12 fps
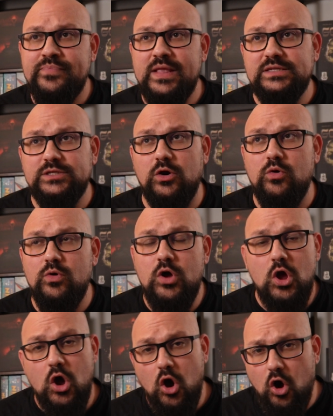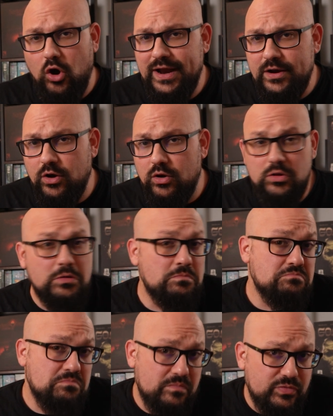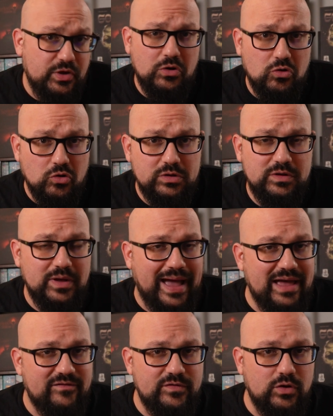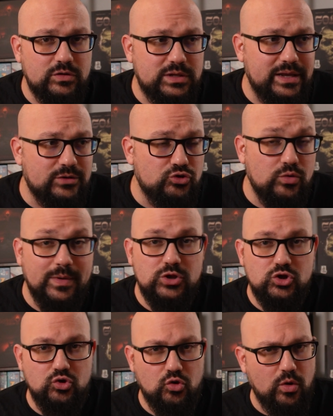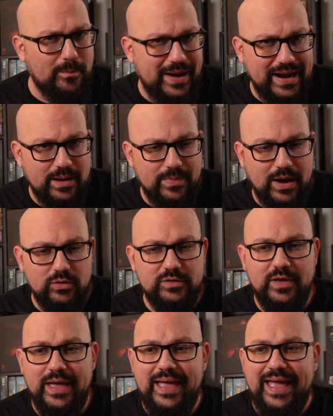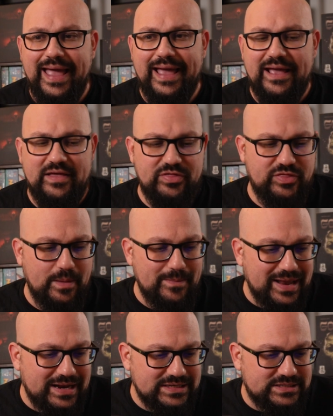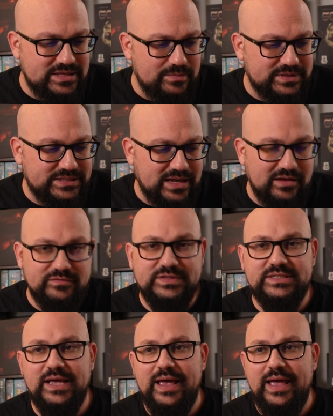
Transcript: So all in all, they're good. I have not too much to complain about. The minis themselves